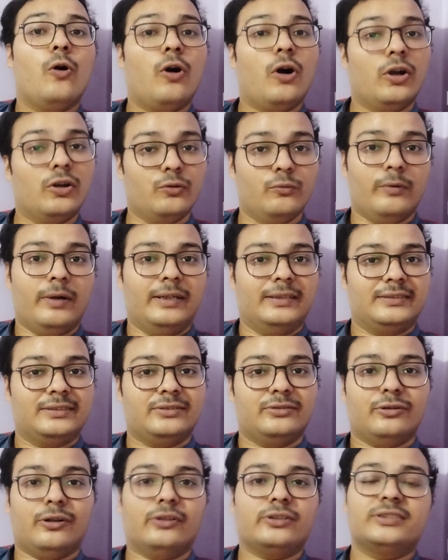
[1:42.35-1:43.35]

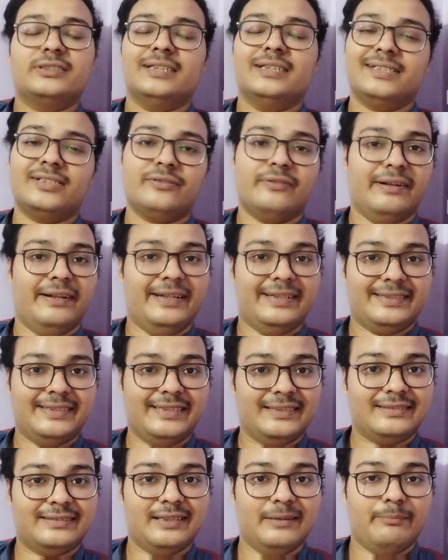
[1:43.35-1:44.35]
onwards, not just
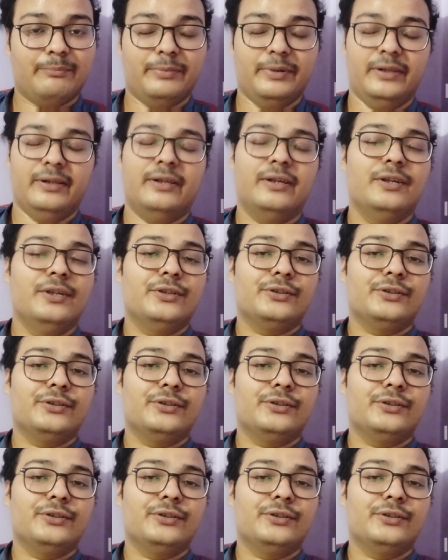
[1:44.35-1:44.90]
26th April.